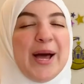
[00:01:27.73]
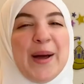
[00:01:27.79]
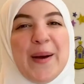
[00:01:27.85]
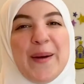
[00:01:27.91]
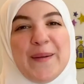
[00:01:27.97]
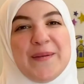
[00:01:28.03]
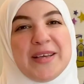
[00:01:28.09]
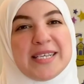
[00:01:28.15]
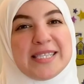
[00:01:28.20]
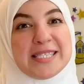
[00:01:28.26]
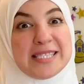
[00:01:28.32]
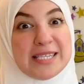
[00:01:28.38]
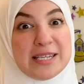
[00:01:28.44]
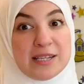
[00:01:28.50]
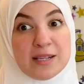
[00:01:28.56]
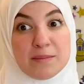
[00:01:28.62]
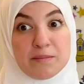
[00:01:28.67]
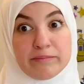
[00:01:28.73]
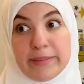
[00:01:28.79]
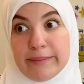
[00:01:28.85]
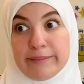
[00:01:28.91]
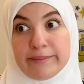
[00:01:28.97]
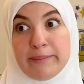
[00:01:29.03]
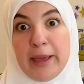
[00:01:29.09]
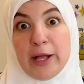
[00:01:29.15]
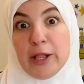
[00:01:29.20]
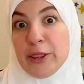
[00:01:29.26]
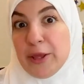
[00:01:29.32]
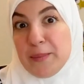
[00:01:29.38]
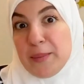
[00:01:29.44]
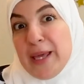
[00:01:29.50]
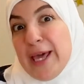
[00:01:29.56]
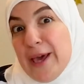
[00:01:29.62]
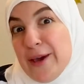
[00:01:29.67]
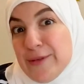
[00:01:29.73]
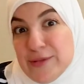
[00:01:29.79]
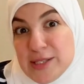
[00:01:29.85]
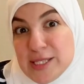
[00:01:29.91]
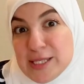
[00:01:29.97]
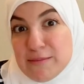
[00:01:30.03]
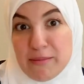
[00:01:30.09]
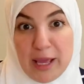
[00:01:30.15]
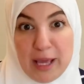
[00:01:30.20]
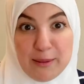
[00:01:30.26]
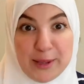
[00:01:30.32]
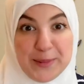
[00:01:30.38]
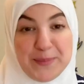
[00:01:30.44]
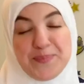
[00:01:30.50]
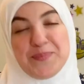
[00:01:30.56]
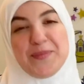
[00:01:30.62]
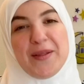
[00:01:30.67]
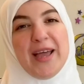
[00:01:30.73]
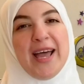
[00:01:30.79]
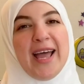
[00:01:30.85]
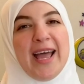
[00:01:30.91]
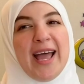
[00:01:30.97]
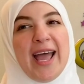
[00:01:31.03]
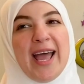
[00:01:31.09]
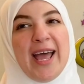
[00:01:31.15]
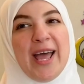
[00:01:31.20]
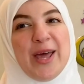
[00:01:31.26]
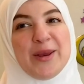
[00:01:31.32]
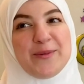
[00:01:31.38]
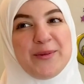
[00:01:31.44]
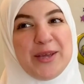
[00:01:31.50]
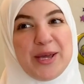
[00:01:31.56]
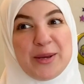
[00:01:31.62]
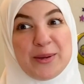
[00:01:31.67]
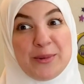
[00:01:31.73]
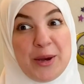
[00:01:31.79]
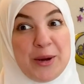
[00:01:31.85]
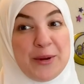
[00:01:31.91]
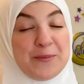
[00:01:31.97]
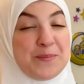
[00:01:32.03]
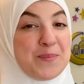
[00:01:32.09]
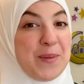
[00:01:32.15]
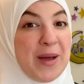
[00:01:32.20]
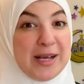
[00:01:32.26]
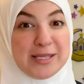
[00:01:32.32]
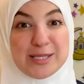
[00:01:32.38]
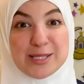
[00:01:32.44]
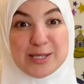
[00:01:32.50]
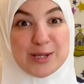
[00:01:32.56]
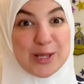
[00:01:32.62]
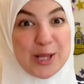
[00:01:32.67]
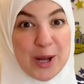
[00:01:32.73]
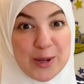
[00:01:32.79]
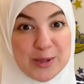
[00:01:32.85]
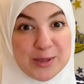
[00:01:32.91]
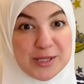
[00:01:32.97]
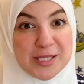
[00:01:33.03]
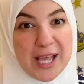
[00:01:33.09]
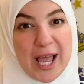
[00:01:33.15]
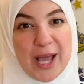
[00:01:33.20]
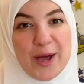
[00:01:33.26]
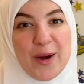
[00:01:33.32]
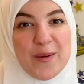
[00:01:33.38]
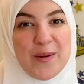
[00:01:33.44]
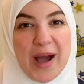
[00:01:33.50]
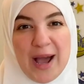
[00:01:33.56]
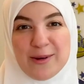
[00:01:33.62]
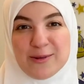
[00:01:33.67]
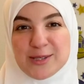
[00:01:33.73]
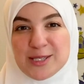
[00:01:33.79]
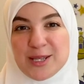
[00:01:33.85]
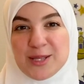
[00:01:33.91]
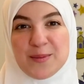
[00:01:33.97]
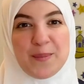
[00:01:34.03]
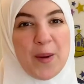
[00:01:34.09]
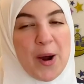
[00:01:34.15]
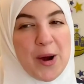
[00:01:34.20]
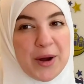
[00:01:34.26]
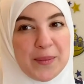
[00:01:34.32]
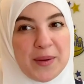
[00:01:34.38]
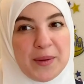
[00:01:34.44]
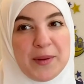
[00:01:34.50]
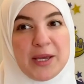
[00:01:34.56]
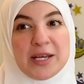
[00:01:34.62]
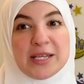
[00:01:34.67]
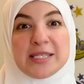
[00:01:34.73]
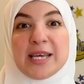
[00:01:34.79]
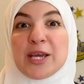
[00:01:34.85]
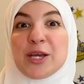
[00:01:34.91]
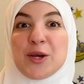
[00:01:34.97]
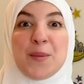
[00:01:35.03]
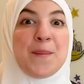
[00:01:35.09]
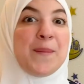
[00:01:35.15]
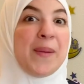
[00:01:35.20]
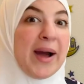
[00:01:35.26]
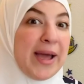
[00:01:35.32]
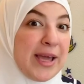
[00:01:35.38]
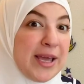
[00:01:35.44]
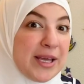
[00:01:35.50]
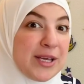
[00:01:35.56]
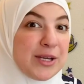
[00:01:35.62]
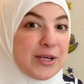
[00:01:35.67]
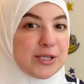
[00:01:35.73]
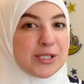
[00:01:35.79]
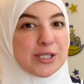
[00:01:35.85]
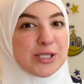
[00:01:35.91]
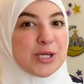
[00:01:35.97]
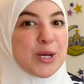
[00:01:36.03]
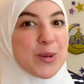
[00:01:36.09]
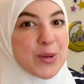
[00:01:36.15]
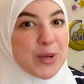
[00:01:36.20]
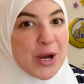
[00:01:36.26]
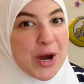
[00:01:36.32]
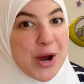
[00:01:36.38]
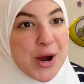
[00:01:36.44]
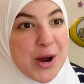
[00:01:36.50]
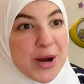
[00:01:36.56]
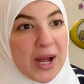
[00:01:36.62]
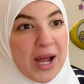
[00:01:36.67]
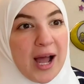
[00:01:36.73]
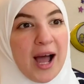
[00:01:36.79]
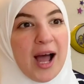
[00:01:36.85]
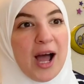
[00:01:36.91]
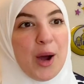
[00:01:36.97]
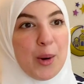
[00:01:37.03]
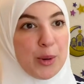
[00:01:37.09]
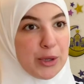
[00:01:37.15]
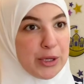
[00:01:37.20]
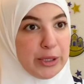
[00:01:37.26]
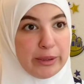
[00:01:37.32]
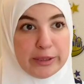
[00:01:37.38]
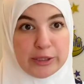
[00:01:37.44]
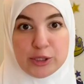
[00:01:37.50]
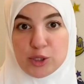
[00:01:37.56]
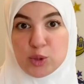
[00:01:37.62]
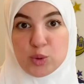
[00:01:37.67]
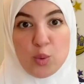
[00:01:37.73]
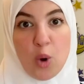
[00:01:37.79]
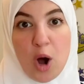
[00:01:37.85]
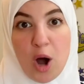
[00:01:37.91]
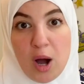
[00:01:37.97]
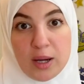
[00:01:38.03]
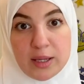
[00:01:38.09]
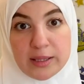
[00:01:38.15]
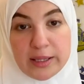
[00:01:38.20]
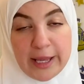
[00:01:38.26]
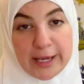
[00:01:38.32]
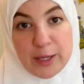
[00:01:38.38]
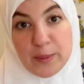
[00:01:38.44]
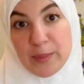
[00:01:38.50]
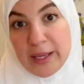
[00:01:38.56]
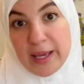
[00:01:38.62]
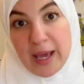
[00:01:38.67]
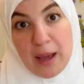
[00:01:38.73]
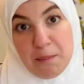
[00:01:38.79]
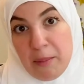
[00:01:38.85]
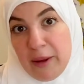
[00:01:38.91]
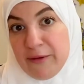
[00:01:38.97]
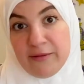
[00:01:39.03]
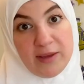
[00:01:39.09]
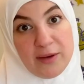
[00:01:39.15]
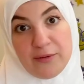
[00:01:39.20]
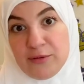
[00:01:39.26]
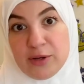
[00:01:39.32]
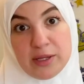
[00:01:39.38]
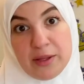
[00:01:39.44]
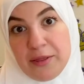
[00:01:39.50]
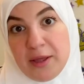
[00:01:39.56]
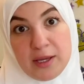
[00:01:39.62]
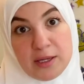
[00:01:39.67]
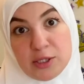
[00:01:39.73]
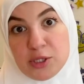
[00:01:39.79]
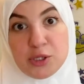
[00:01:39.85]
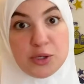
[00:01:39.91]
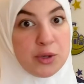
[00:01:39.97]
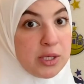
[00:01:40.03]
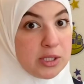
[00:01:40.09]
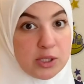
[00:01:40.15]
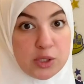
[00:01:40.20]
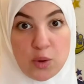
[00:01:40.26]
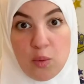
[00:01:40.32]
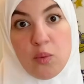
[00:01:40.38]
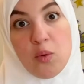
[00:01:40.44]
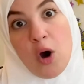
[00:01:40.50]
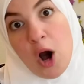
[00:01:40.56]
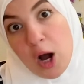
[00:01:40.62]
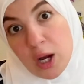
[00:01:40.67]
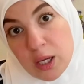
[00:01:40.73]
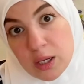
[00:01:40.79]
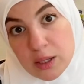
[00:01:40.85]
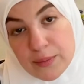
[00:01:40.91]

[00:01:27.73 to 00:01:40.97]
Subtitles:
we can still mail them gifts, maybe. And we can wear our best clothes and go out to the park. Maybe you can take your bike, your scooter, or you can just walk like me. My favorite thing to do is to walk.